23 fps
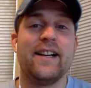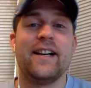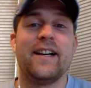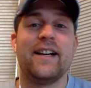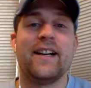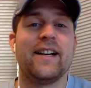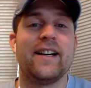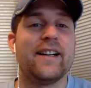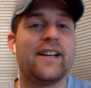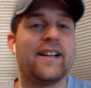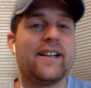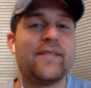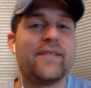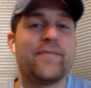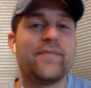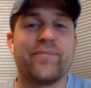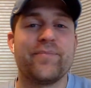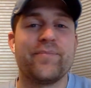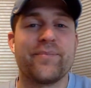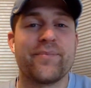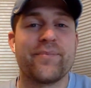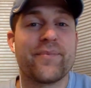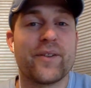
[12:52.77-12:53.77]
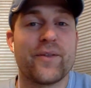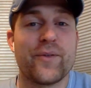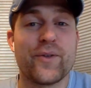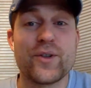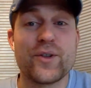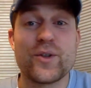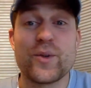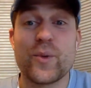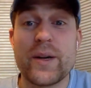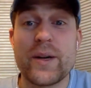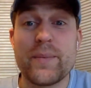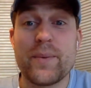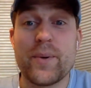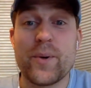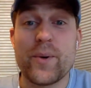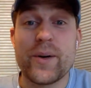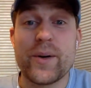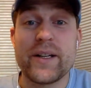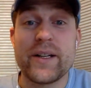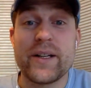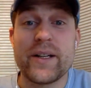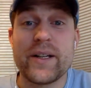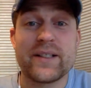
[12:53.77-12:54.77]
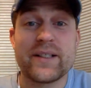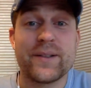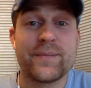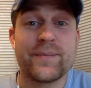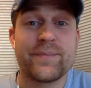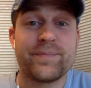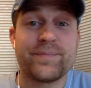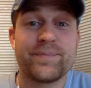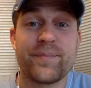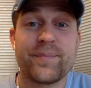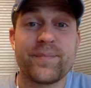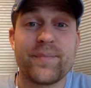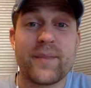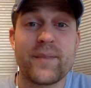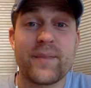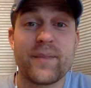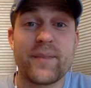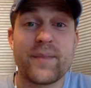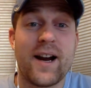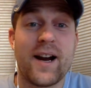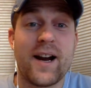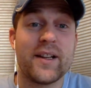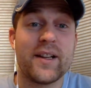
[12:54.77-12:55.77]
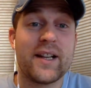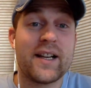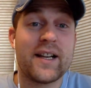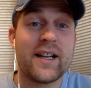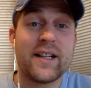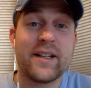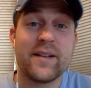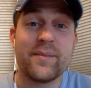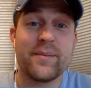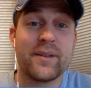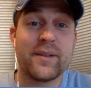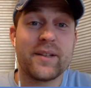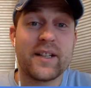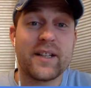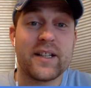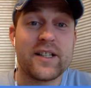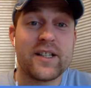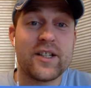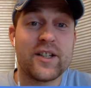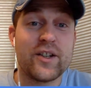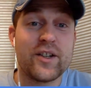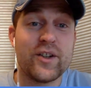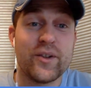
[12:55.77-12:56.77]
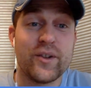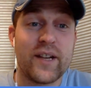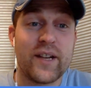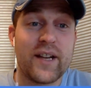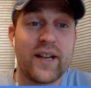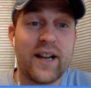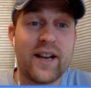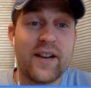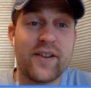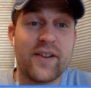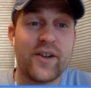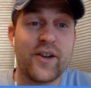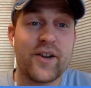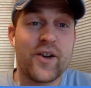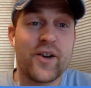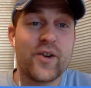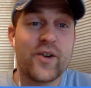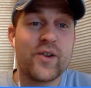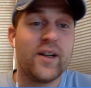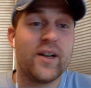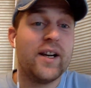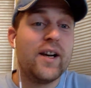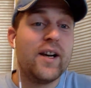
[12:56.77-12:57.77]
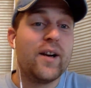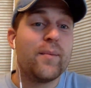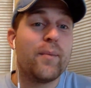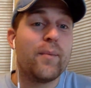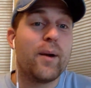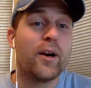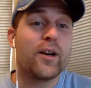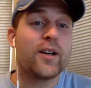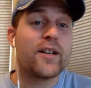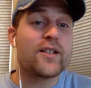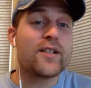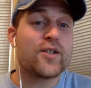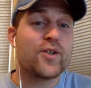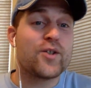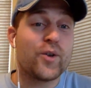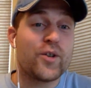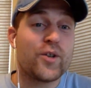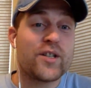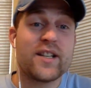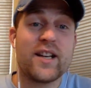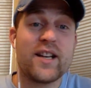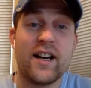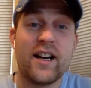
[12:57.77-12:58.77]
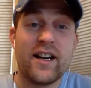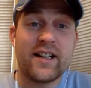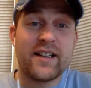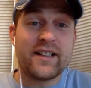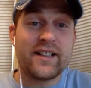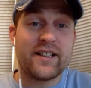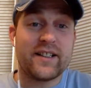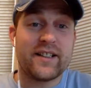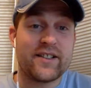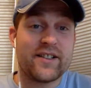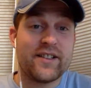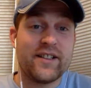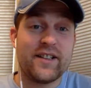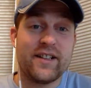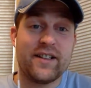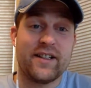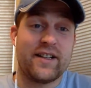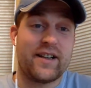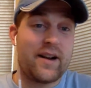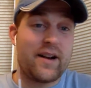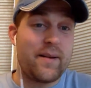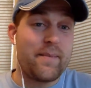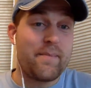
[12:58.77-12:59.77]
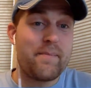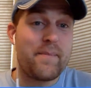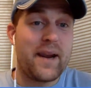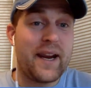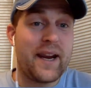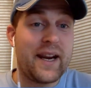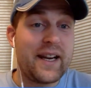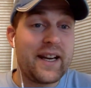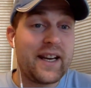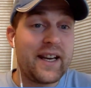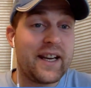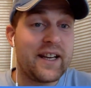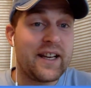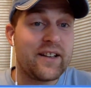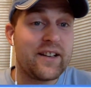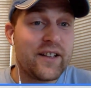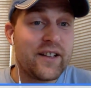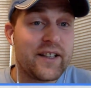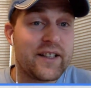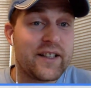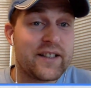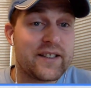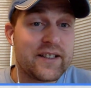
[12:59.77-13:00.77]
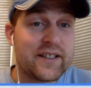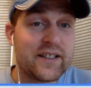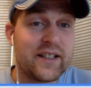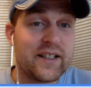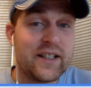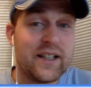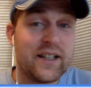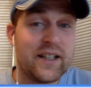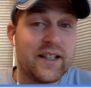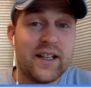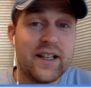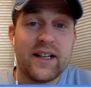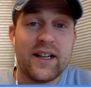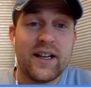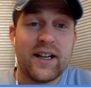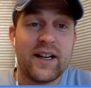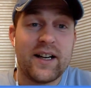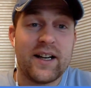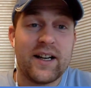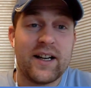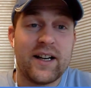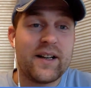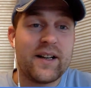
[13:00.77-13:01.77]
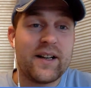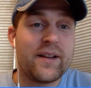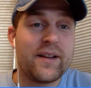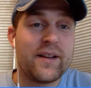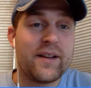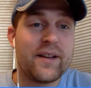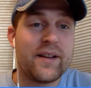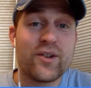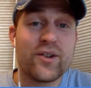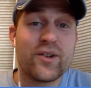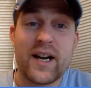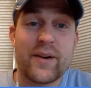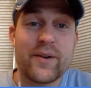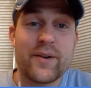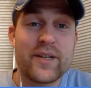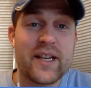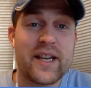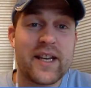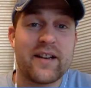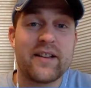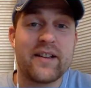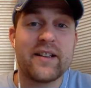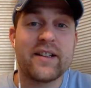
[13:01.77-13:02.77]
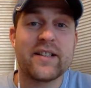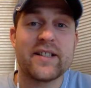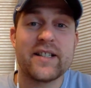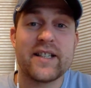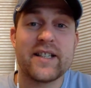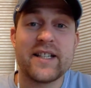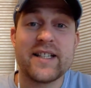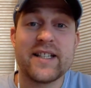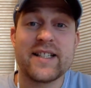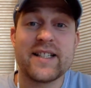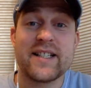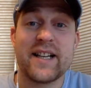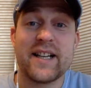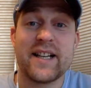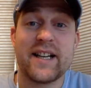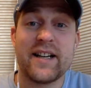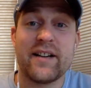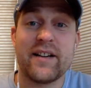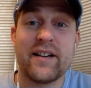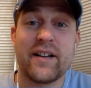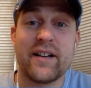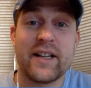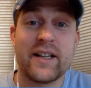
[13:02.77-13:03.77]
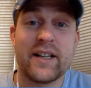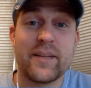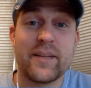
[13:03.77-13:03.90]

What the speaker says: for 20 points. How we let him continue to do that, I don't know. Marcus Georges-Hunt kind of manhandled us. The Mitchell guy was handling us inside at the